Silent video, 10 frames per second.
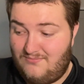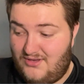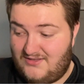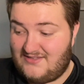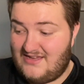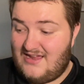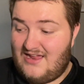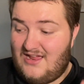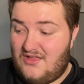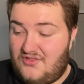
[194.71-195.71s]
But
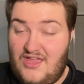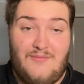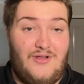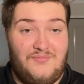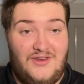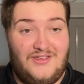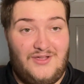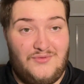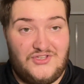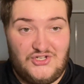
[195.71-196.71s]
yeah, I'm going to
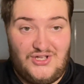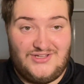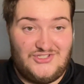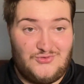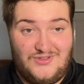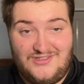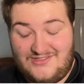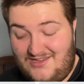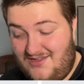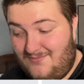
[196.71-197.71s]
go with the Tigers to win this
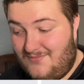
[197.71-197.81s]
game.